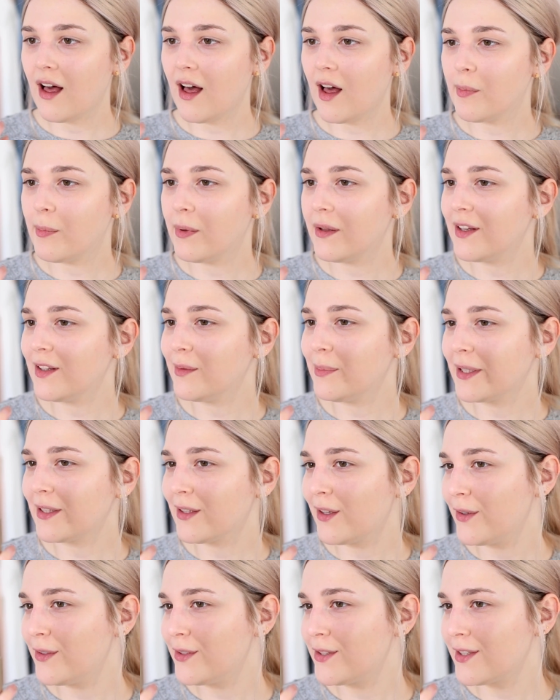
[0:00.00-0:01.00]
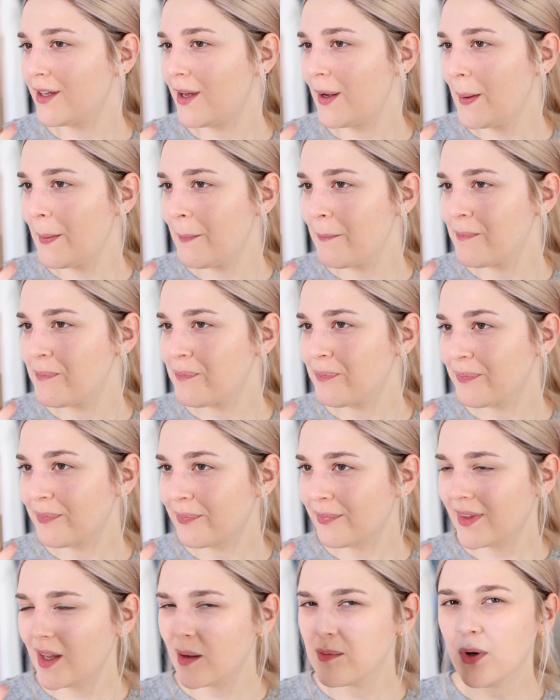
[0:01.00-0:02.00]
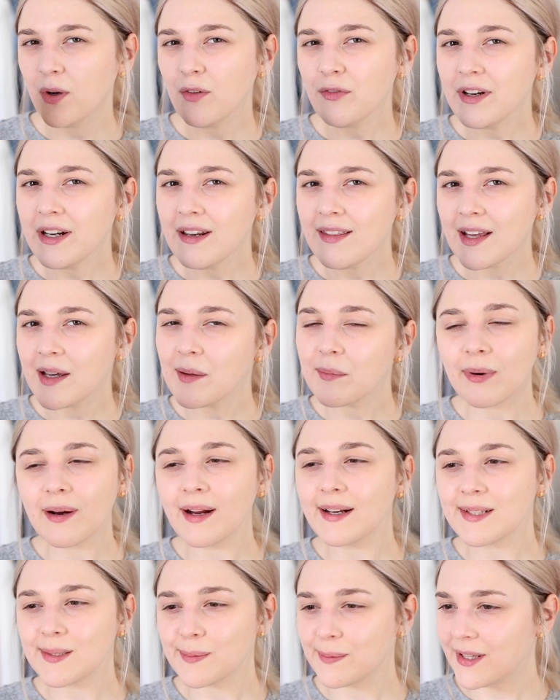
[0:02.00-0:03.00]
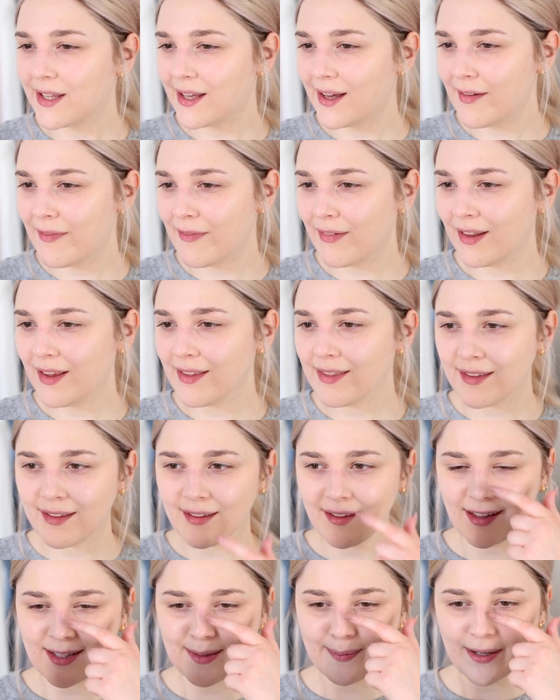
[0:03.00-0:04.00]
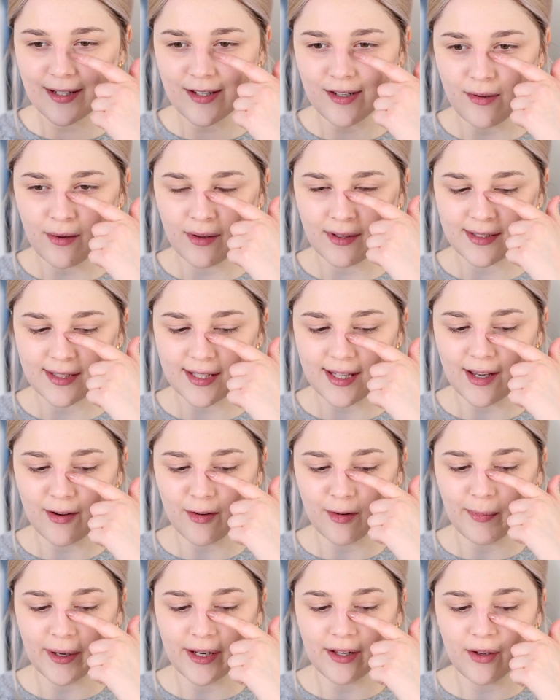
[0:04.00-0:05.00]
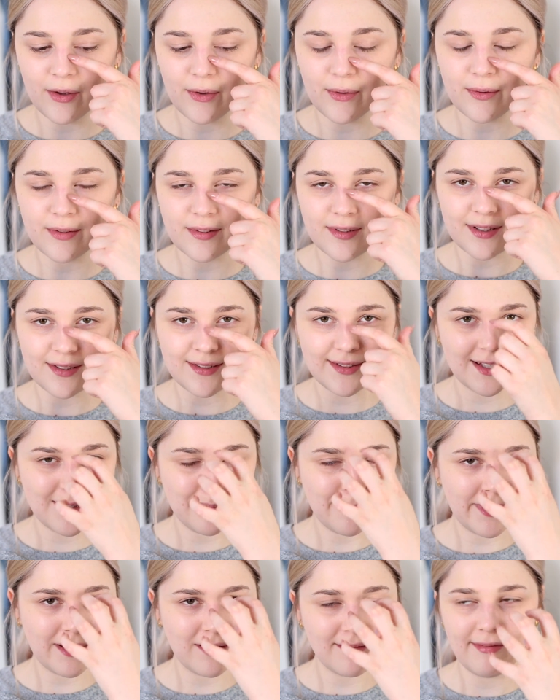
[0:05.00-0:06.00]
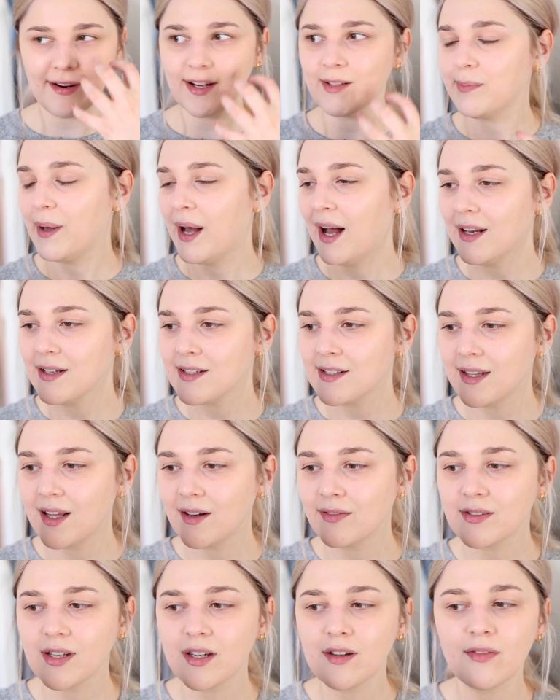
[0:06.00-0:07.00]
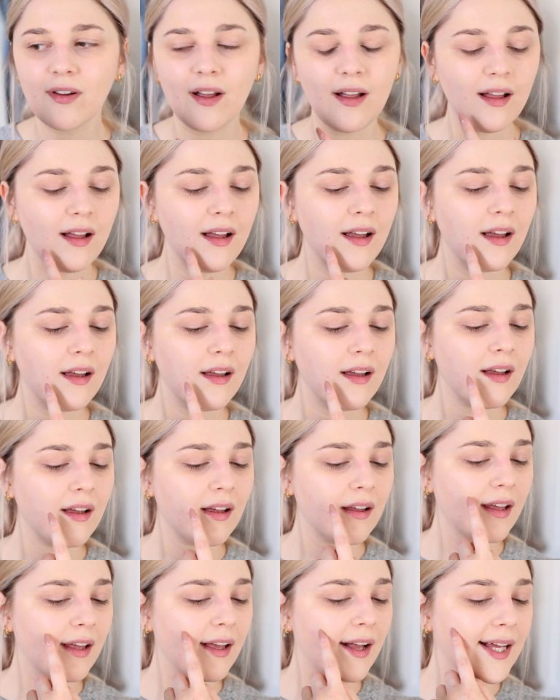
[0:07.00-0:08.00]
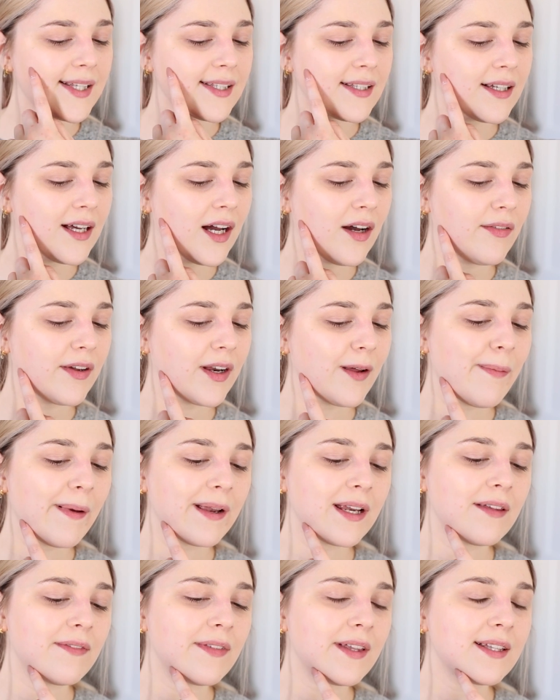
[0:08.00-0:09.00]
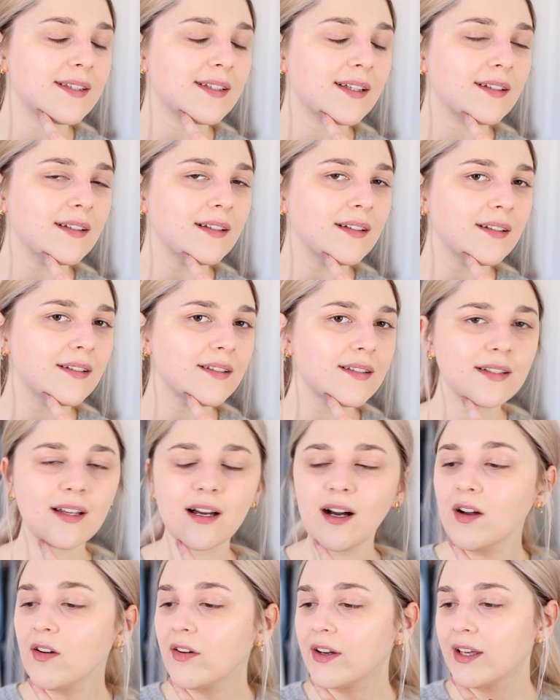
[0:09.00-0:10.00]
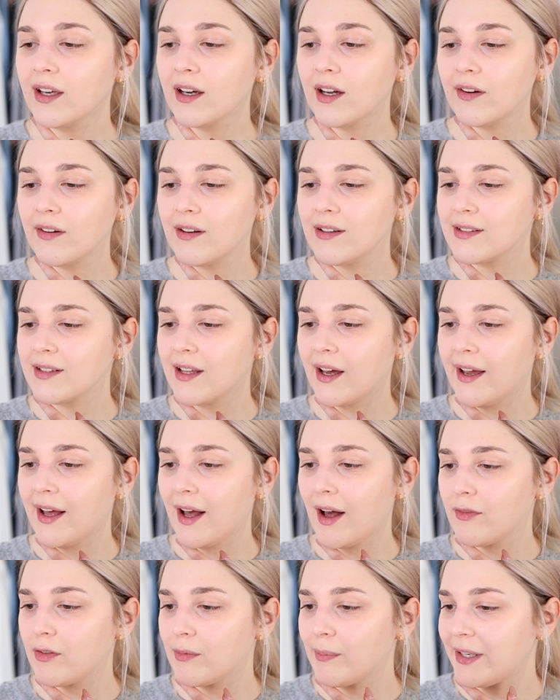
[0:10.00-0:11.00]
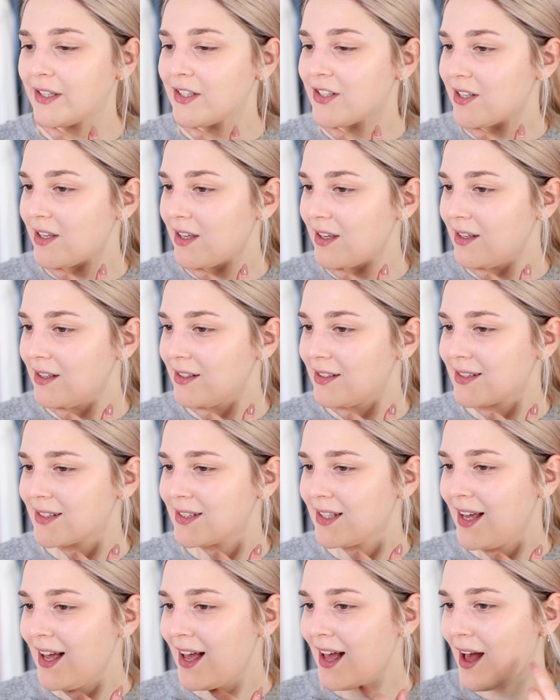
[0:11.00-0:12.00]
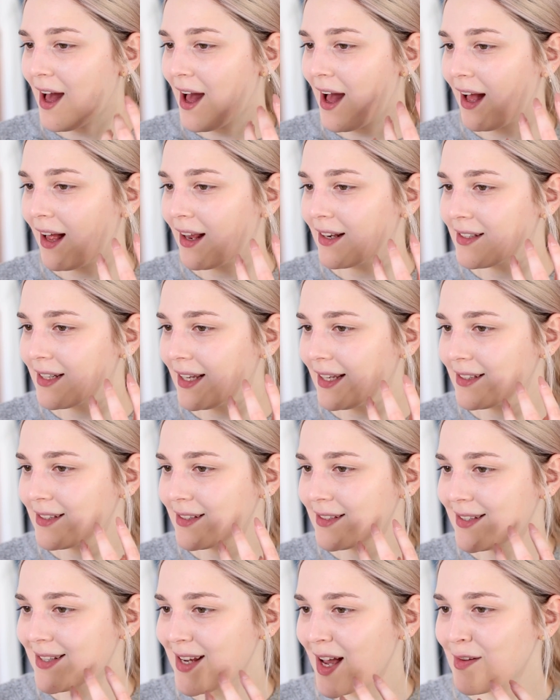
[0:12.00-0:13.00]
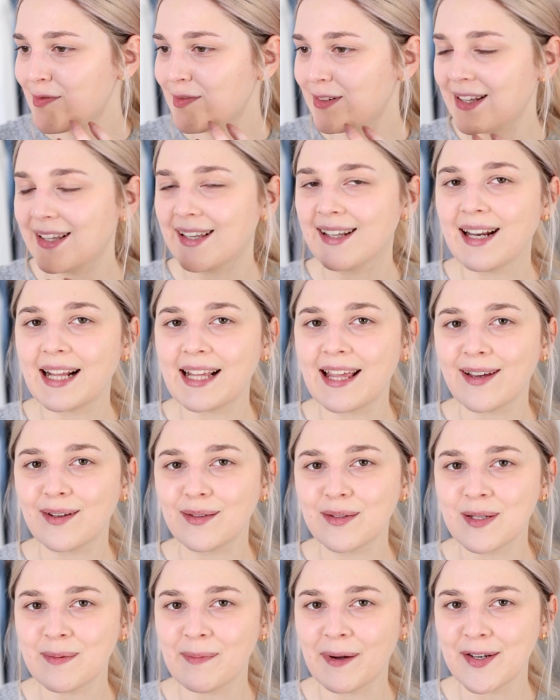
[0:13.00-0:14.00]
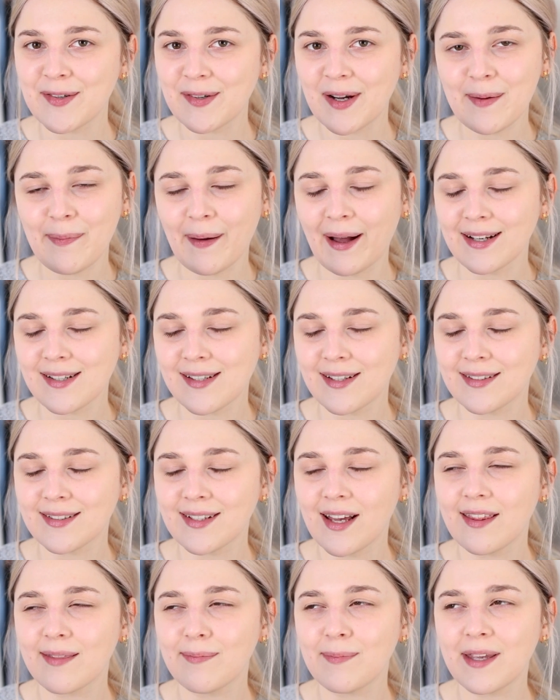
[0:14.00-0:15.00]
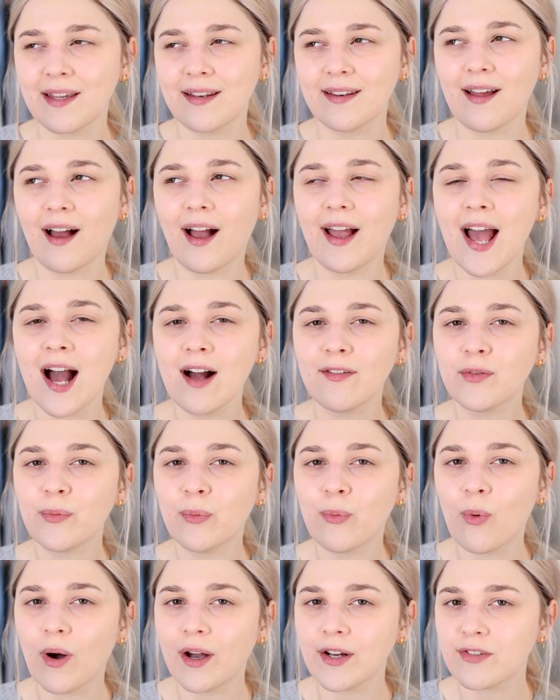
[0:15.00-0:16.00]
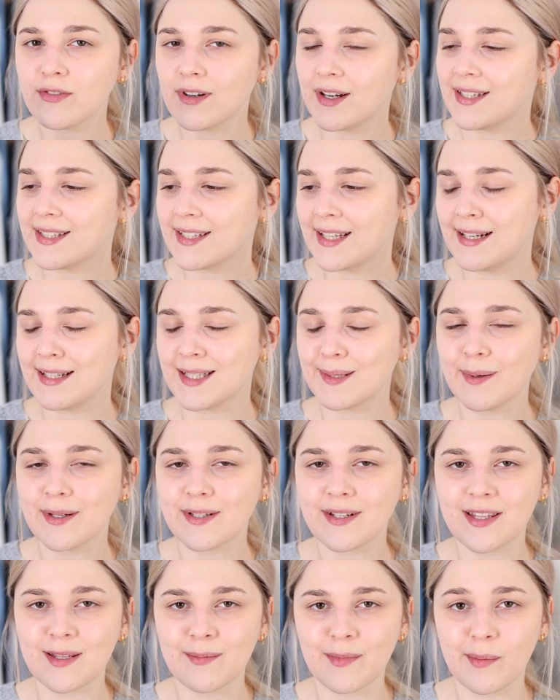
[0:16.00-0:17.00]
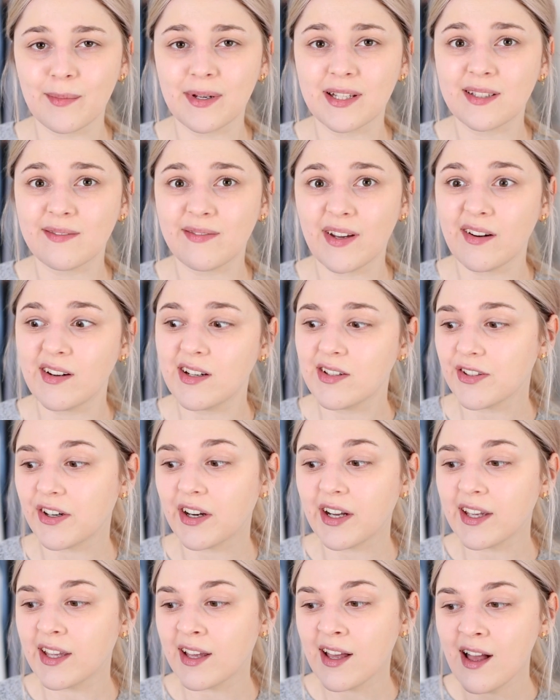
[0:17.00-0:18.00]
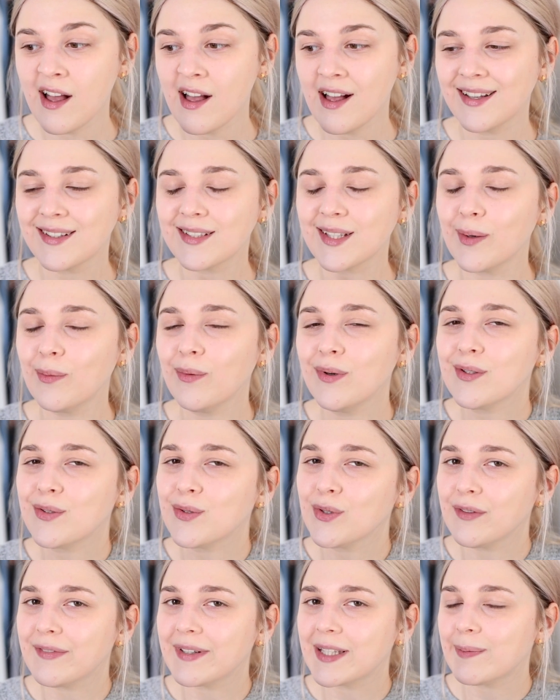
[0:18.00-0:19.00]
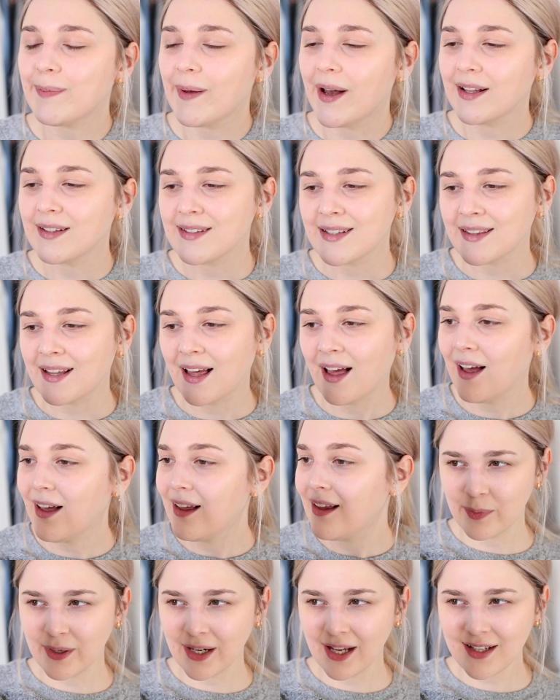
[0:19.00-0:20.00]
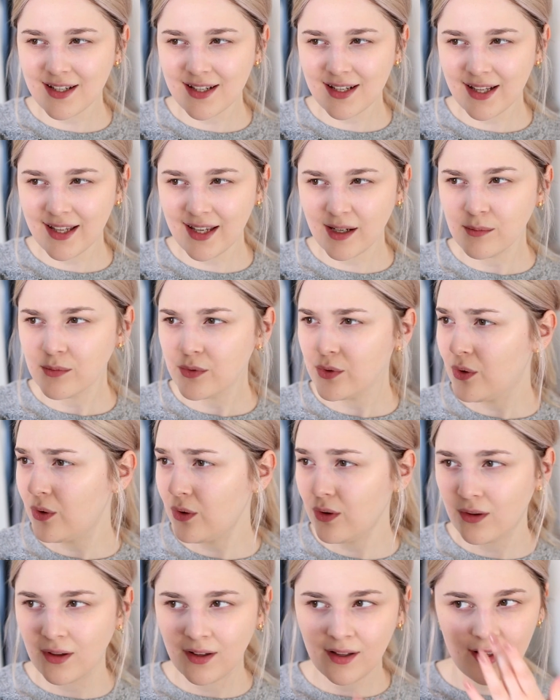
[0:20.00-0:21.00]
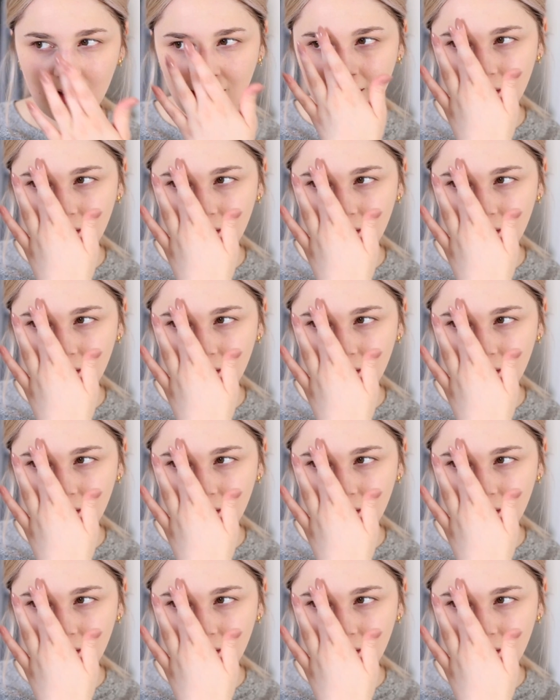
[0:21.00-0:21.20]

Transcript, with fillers: up a little bit closer, I'm not really that impressed with it. I feel like, especially you can see here on my nose, there's still a big red patch left over. It hasn't covered up any of these little scarring areas that I have on my cheeks, and it's definitely clinging onto my dry patches. I mean, I have quite dry skin, especially at the moment, it's very dry. So I was sort of expecting that, but actually I'm not,